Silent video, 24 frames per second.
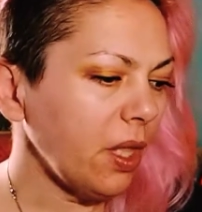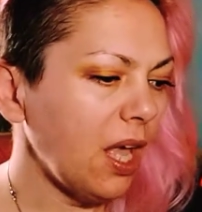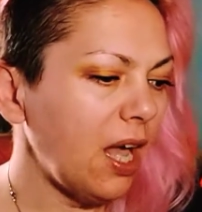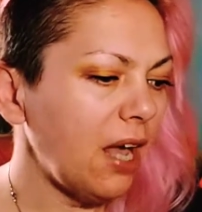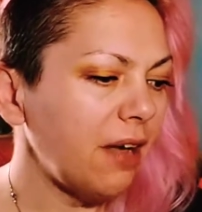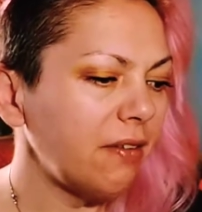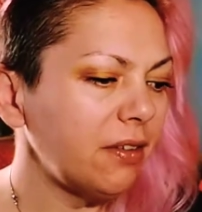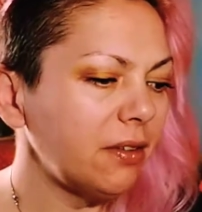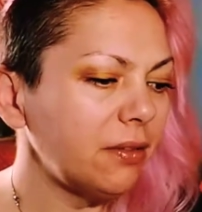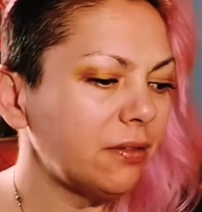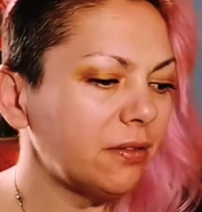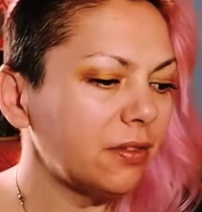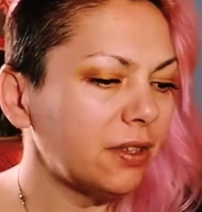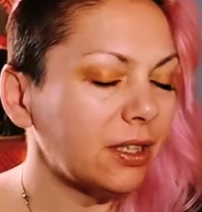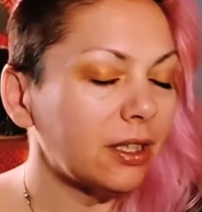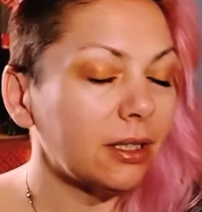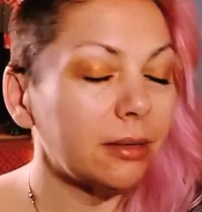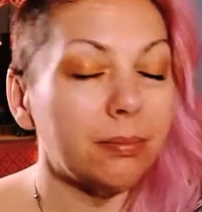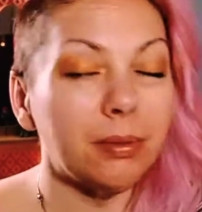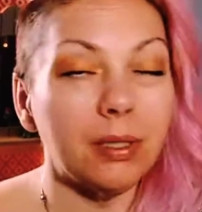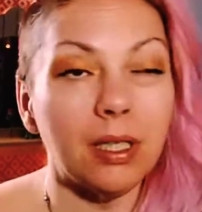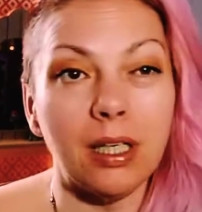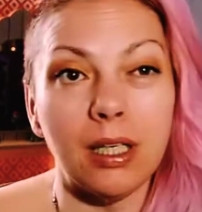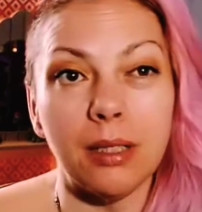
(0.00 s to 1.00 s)
I haven't really
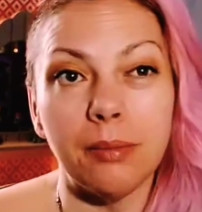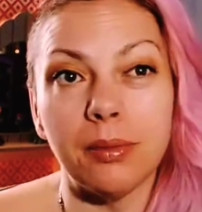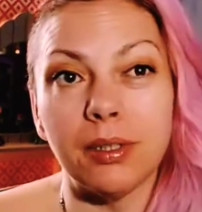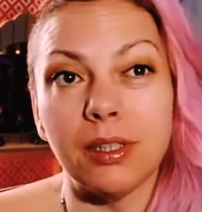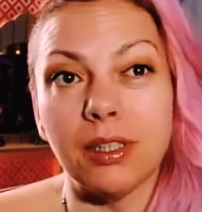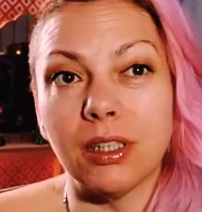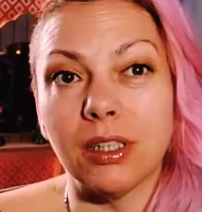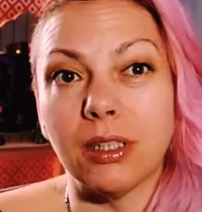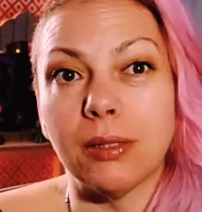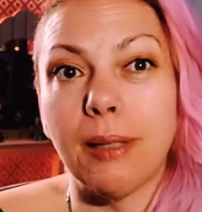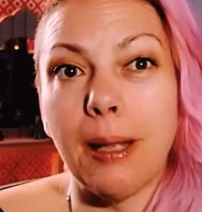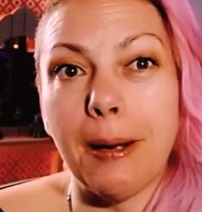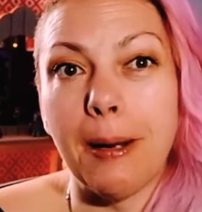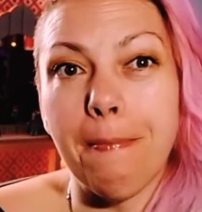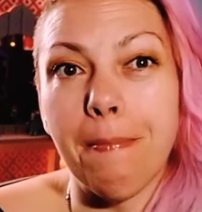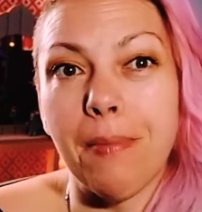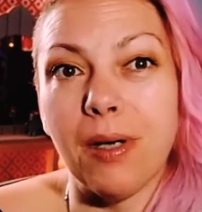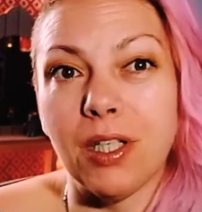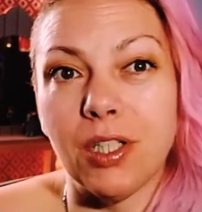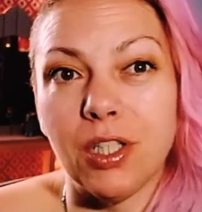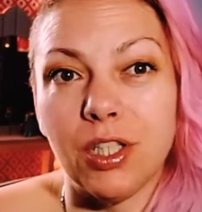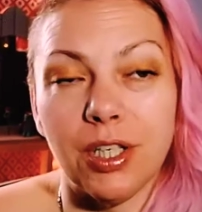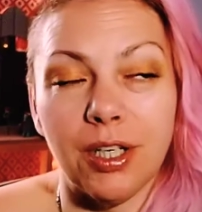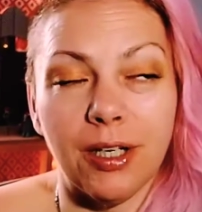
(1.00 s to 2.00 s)
been able to spend
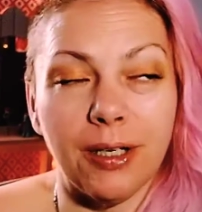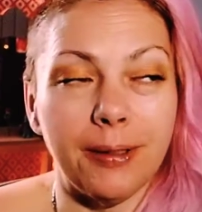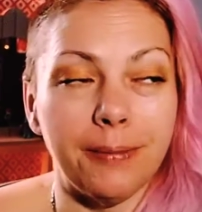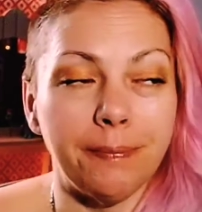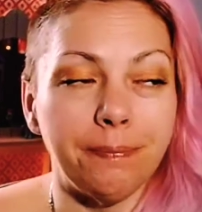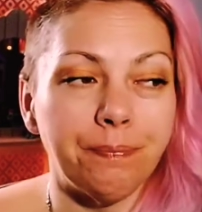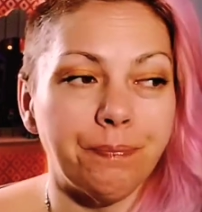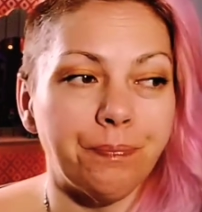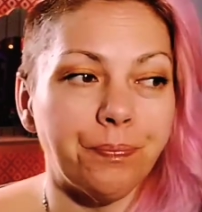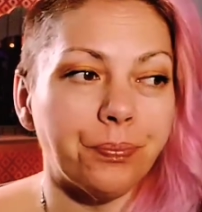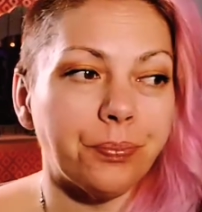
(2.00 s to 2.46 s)
much time